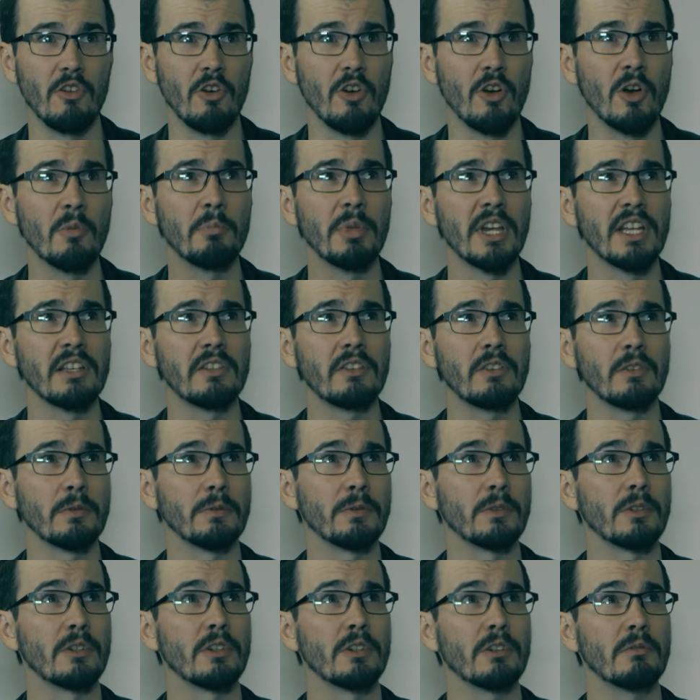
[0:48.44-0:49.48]
or pencil
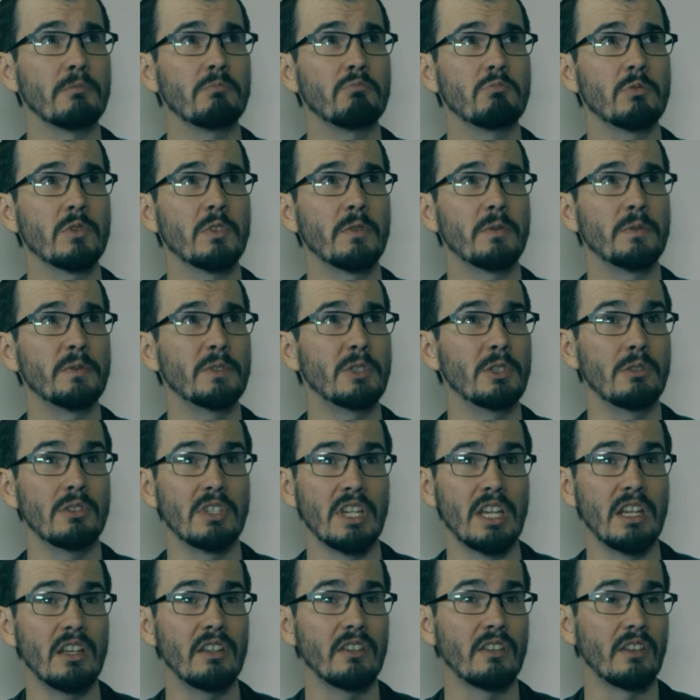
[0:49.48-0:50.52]
for a few
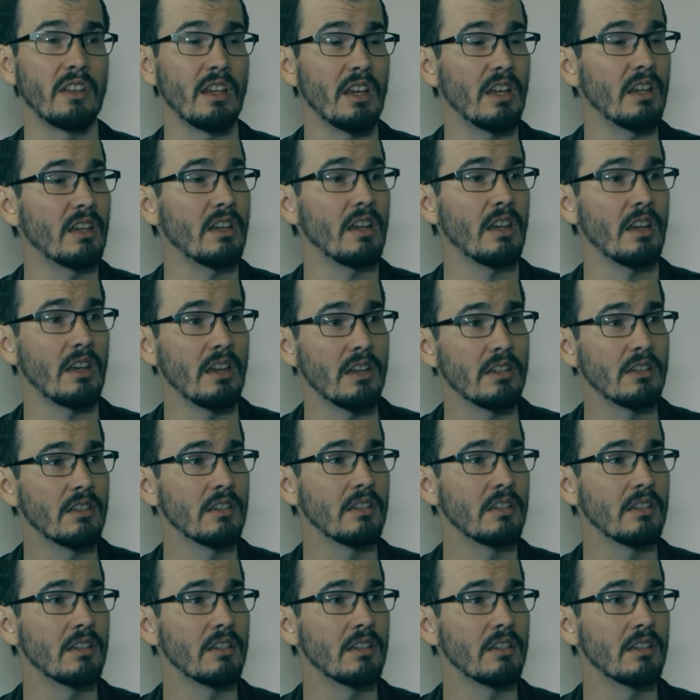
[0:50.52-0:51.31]
years there, yeah.